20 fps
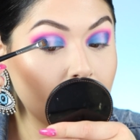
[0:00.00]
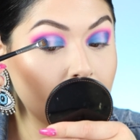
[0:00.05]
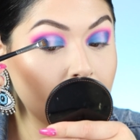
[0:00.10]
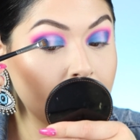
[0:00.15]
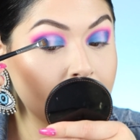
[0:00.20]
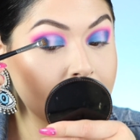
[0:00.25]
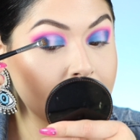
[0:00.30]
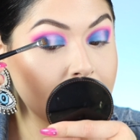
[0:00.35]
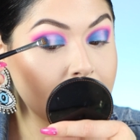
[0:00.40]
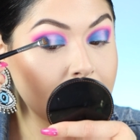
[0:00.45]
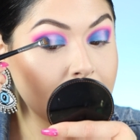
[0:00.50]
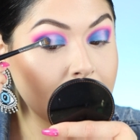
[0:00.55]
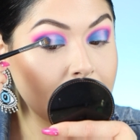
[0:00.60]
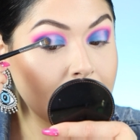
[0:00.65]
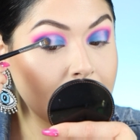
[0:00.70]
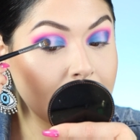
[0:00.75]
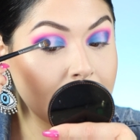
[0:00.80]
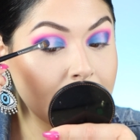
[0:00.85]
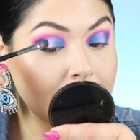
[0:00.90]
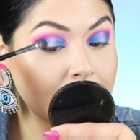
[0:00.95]

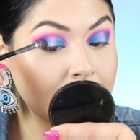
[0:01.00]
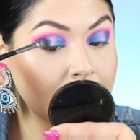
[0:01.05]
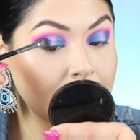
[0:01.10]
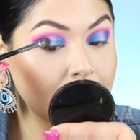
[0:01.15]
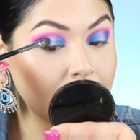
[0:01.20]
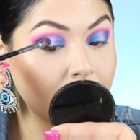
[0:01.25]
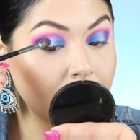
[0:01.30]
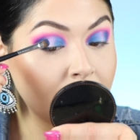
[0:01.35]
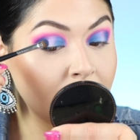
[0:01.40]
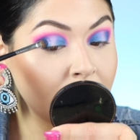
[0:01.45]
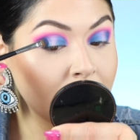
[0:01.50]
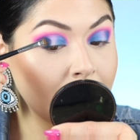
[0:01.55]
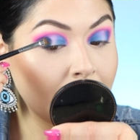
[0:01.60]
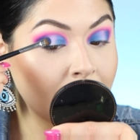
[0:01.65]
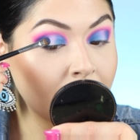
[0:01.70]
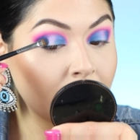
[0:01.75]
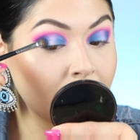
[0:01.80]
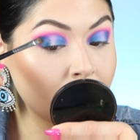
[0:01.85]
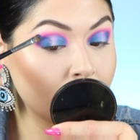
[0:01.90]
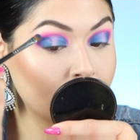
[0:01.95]

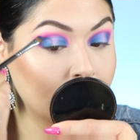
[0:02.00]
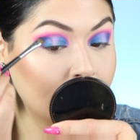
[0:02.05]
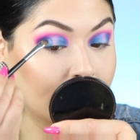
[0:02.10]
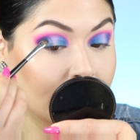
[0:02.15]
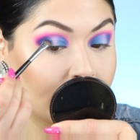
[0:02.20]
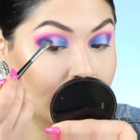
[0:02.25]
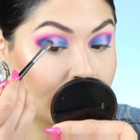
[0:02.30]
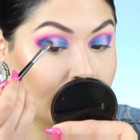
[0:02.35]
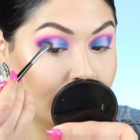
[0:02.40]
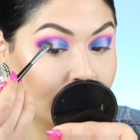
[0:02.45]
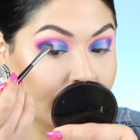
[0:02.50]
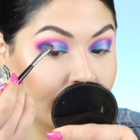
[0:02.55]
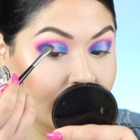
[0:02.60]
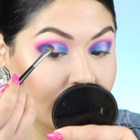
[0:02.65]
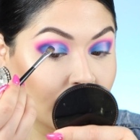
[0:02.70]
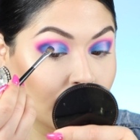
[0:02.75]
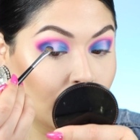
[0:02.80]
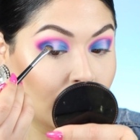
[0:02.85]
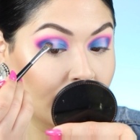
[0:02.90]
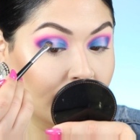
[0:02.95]
you don't need any
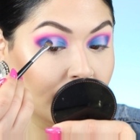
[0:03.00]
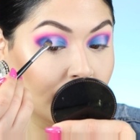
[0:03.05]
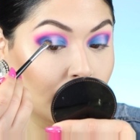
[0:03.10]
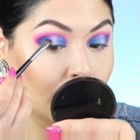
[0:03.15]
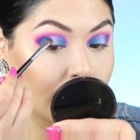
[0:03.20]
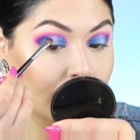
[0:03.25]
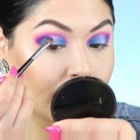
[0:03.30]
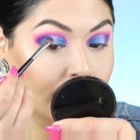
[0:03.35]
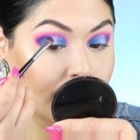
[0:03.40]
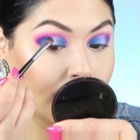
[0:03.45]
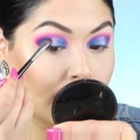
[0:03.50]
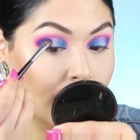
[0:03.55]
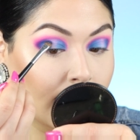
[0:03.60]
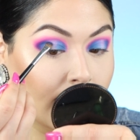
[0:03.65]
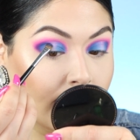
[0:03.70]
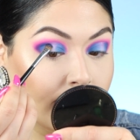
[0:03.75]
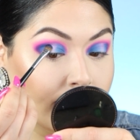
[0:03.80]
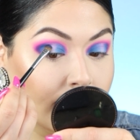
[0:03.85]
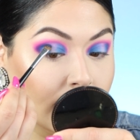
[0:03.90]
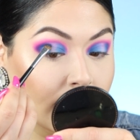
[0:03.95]
Fix Plus
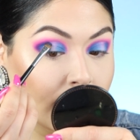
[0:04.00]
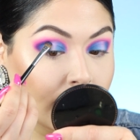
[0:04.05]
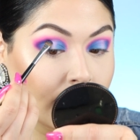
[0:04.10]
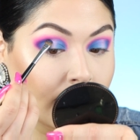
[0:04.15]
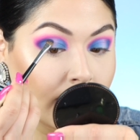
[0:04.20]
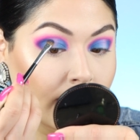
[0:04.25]
whatsoever.